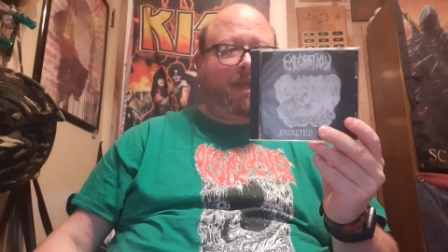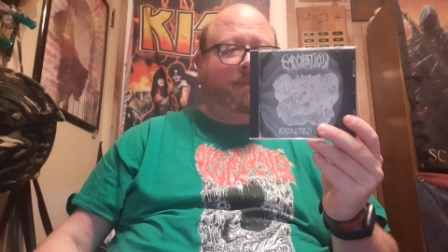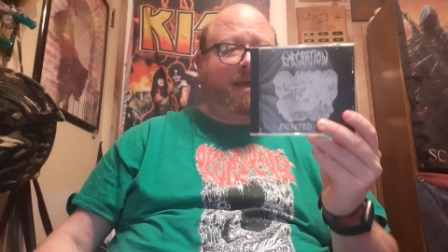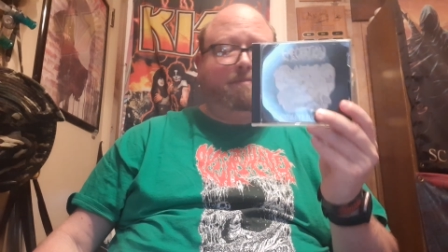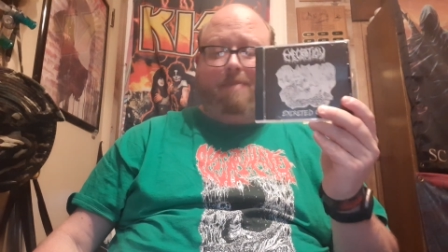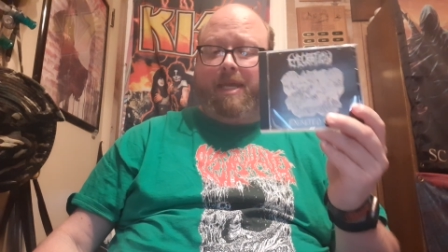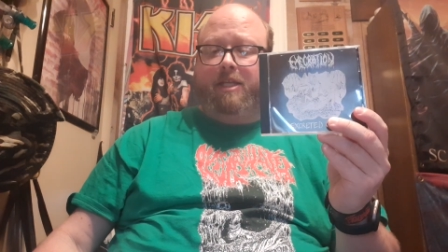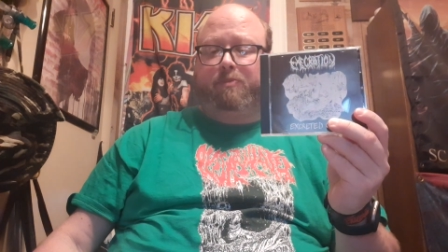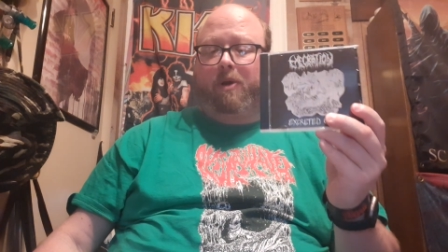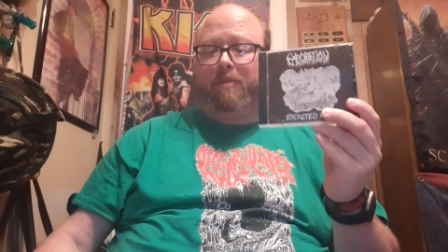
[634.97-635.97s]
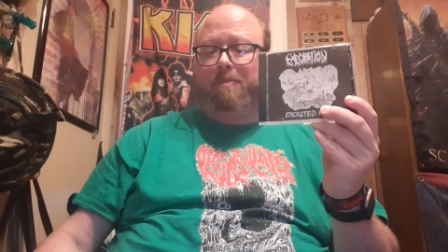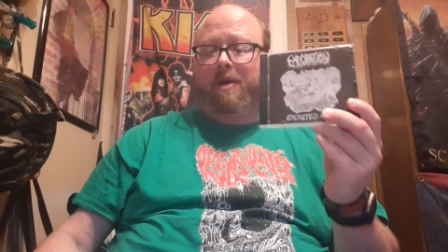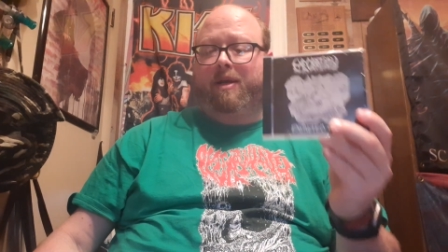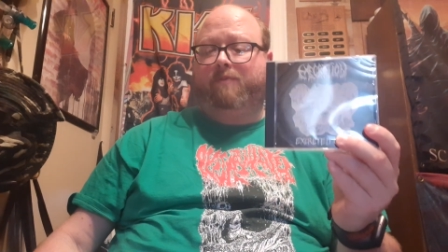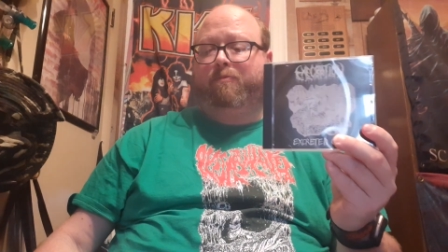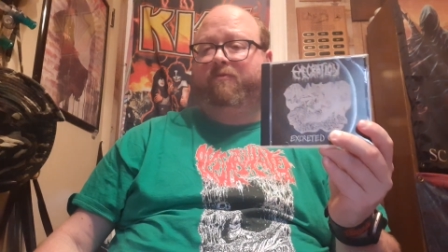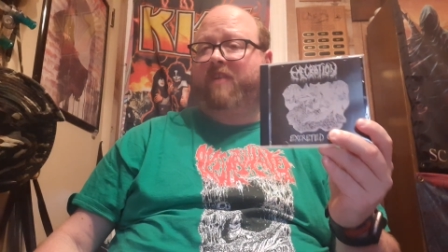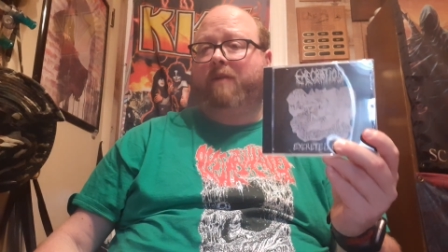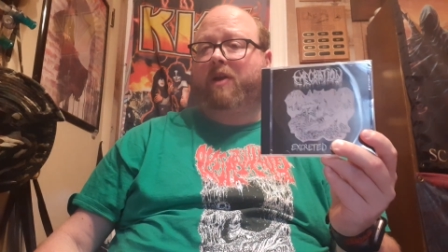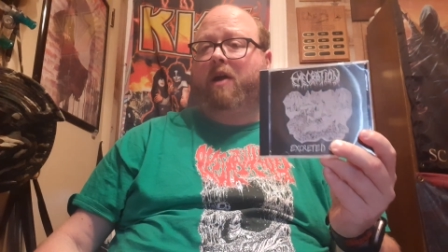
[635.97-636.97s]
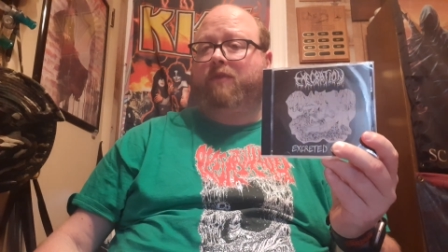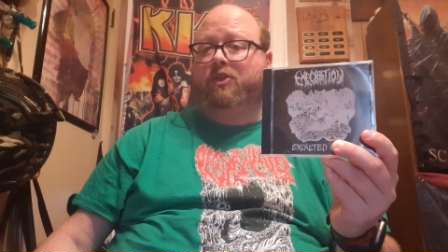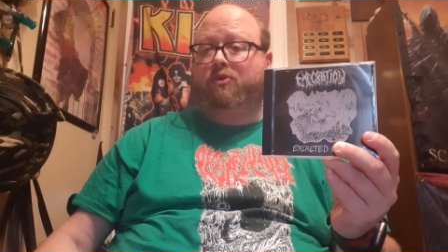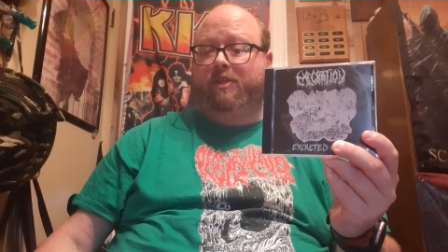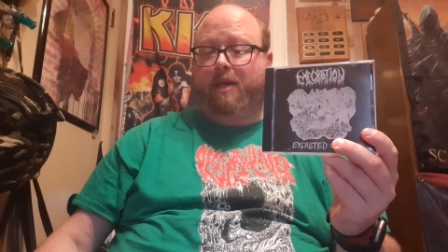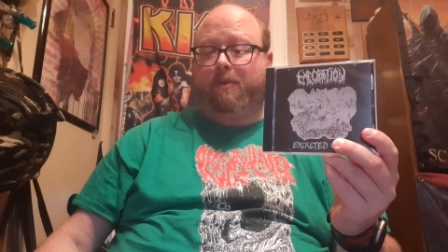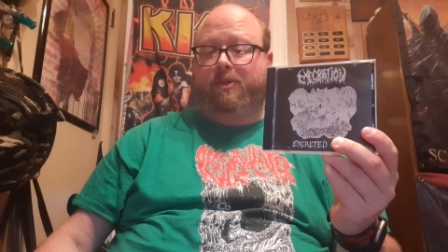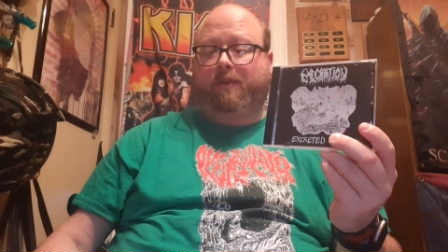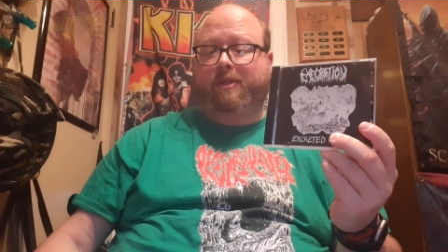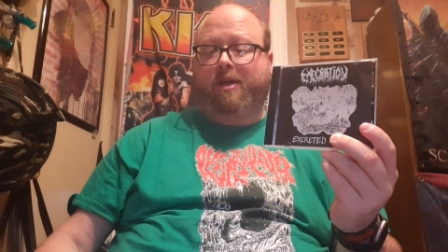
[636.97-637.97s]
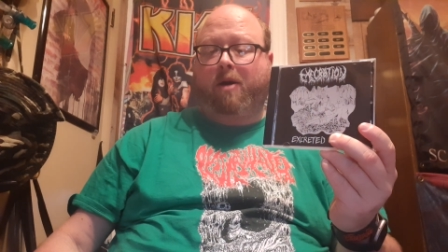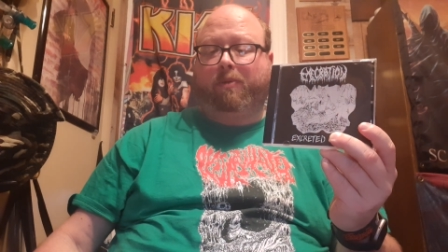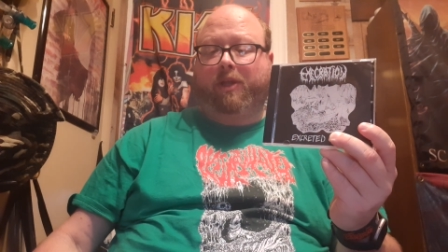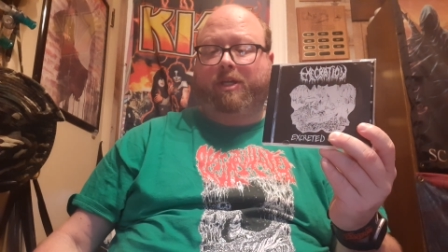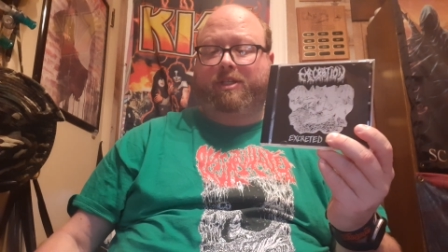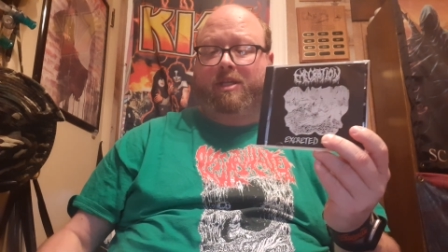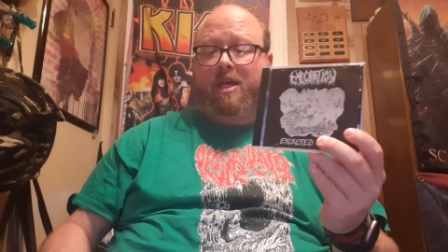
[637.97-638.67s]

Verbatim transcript: that meat is probably my favorite of the two demos on this compilation.